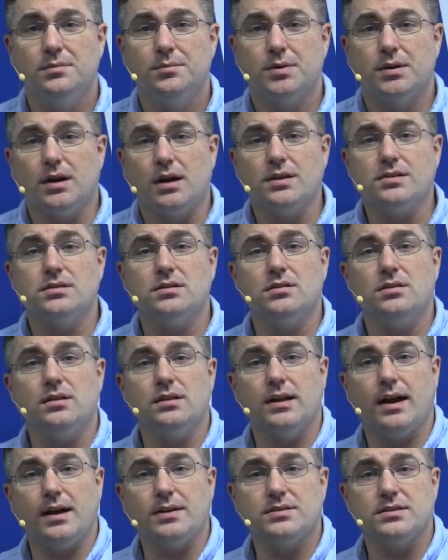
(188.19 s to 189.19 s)
but it also
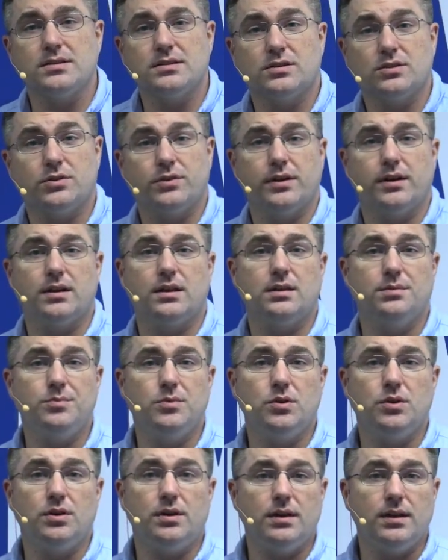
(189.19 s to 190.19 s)
allows us to create a
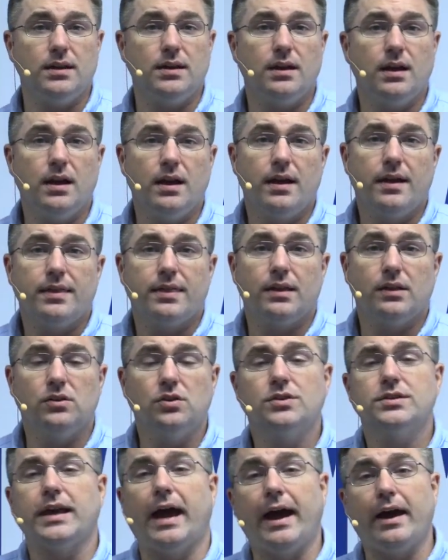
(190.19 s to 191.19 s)
community that
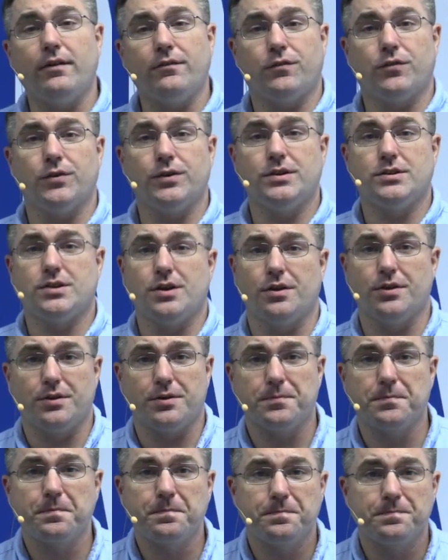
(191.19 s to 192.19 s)
looks out for each other.